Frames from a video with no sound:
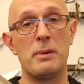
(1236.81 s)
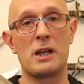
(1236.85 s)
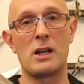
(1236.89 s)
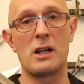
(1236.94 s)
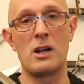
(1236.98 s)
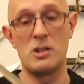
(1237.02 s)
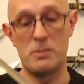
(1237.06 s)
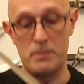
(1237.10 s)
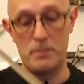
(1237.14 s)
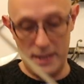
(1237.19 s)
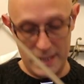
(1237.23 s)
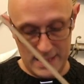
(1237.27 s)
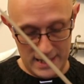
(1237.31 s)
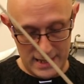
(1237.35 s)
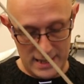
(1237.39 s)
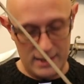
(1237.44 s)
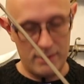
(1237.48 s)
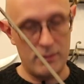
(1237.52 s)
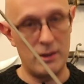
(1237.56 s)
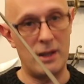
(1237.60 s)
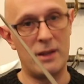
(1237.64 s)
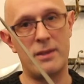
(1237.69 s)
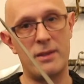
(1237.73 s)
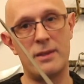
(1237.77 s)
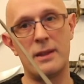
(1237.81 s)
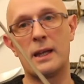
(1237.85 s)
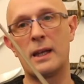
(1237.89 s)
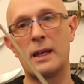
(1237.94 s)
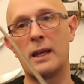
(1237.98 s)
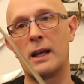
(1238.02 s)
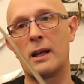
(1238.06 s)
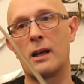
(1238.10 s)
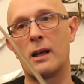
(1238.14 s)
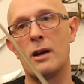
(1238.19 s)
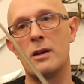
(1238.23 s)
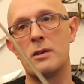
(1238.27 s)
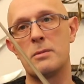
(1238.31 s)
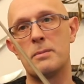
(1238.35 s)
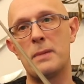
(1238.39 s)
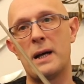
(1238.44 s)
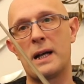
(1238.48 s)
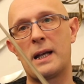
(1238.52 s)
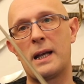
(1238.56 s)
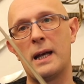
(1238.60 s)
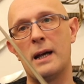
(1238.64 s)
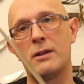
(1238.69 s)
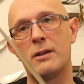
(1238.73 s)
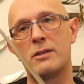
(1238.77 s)
It goes back out, I think it goes
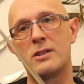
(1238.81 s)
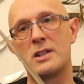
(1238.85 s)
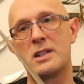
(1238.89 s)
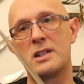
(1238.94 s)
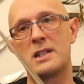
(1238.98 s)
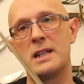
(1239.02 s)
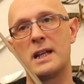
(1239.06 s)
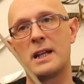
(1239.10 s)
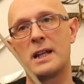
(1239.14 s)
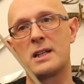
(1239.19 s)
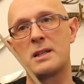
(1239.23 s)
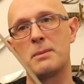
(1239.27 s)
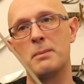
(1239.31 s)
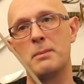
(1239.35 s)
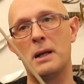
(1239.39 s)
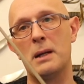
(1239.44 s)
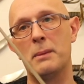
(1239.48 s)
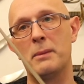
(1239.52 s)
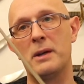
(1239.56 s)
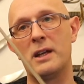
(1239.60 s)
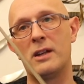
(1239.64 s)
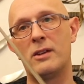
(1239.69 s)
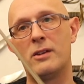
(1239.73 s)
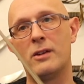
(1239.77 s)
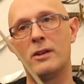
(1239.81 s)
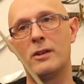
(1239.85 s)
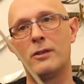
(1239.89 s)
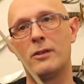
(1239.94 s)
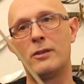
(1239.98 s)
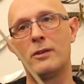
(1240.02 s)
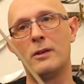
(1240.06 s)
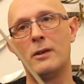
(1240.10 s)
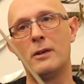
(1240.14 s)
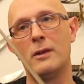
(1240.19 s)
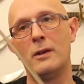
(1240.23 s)
back out to 6mm